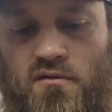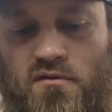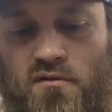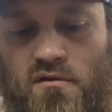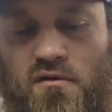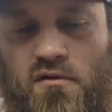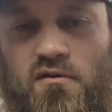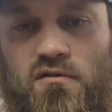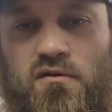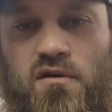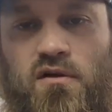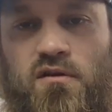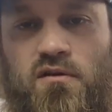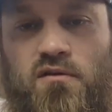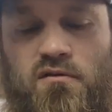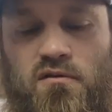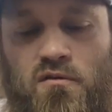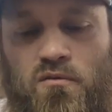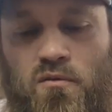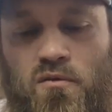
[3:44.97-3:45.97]
So you can say
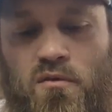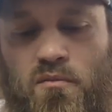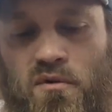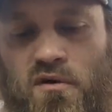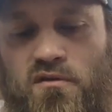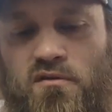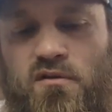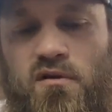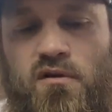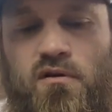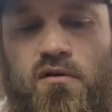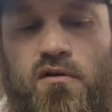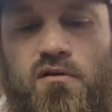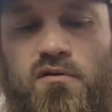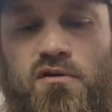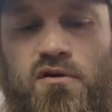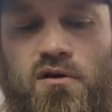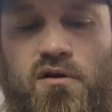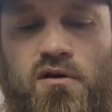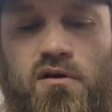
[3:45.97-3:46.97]
this is one of my secret
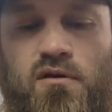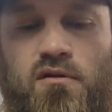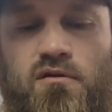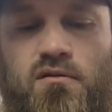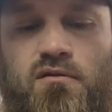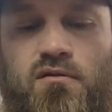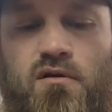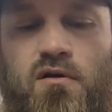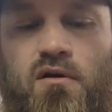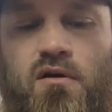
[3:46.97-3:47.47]
jigs.